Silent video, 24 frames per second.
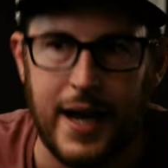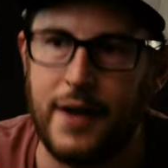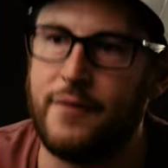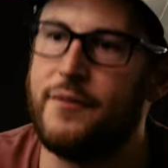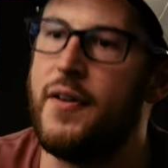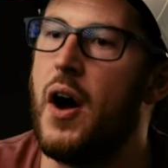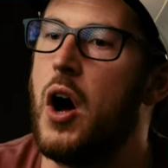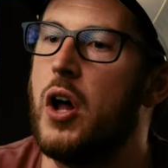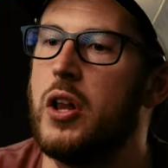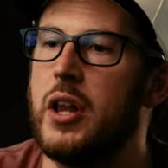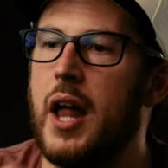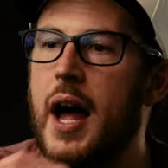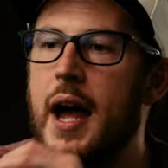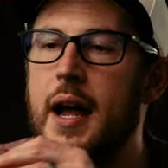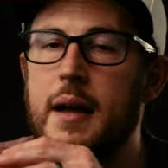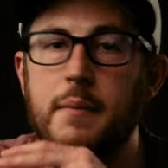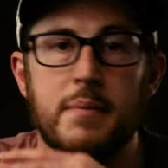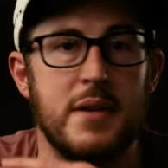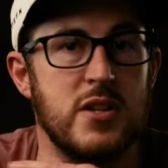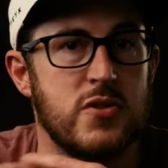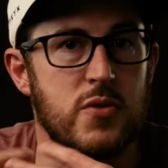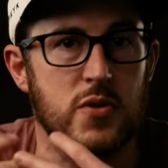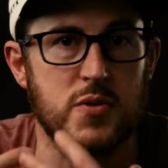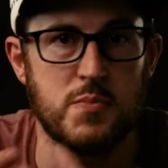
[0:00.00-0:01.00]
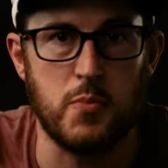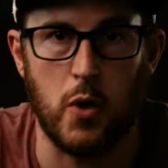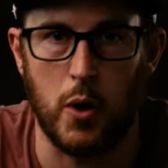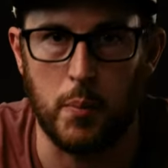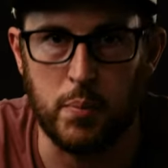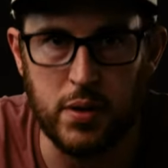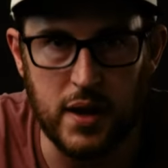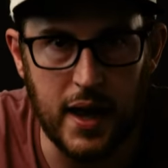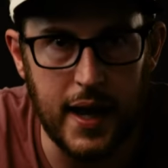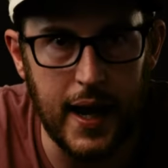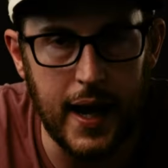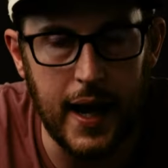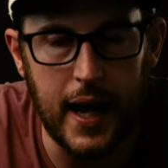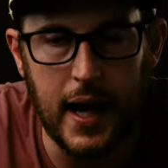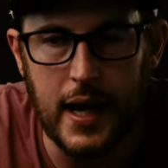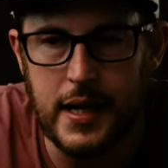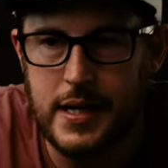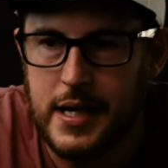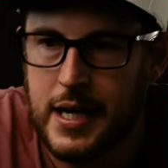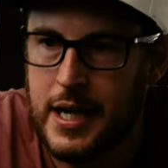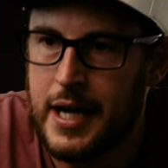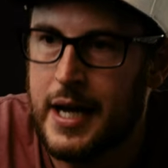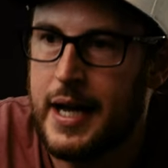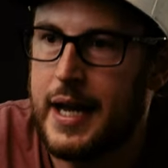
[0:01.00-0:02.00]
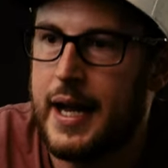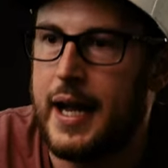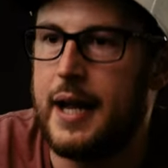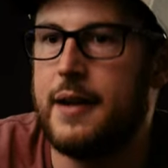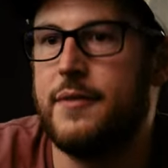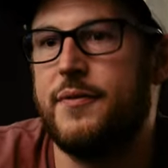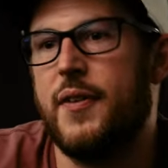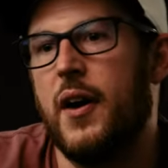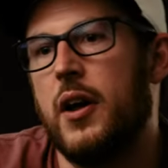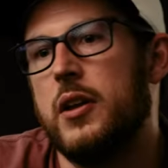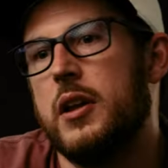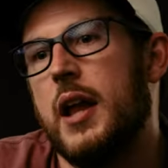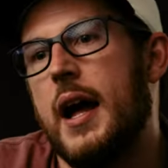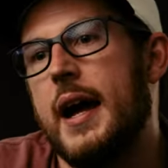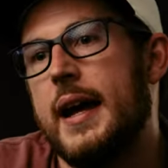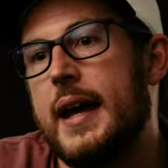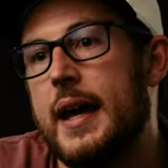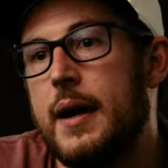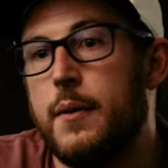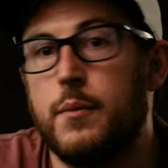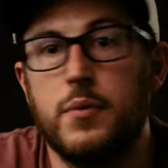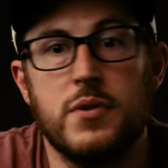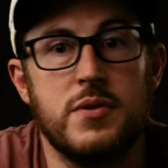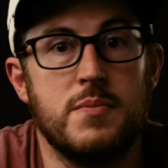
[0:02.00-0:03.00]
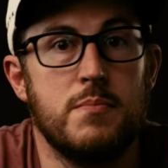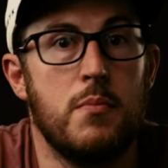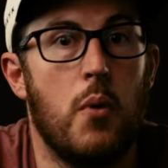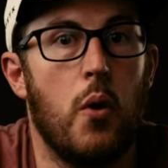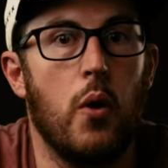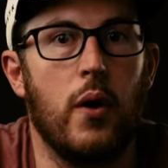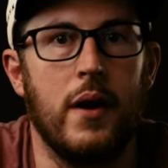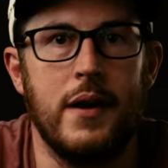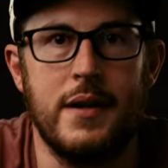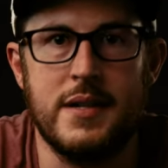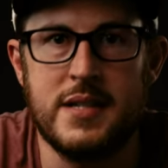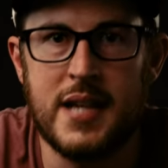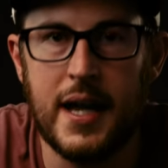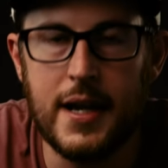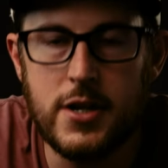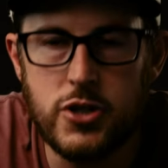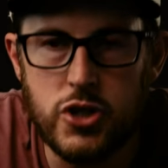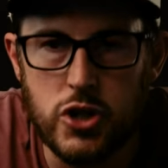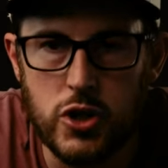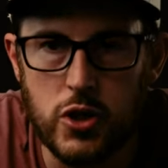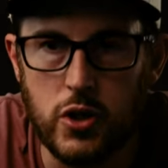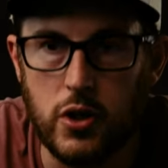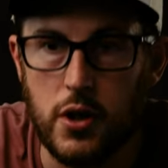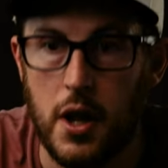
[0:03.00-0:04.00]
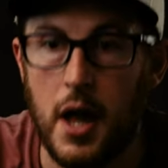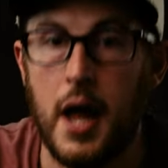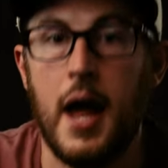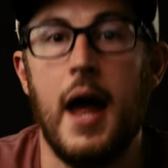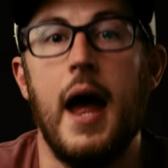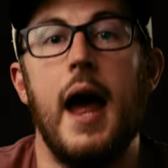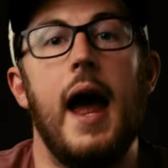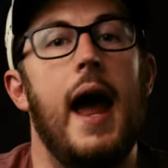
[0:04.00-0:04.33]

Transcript: It felt like this was more planned. It felt like it was more intentional.